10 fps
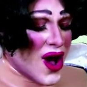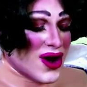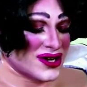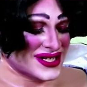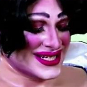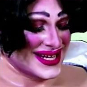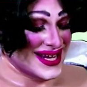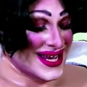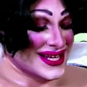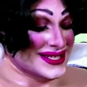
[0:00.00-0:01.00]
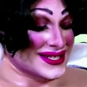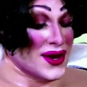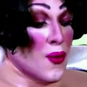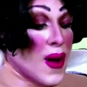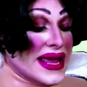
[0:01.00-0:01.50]
heart.
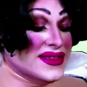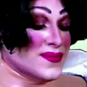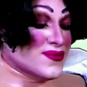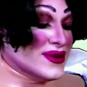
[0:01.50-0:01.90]
Snow White and the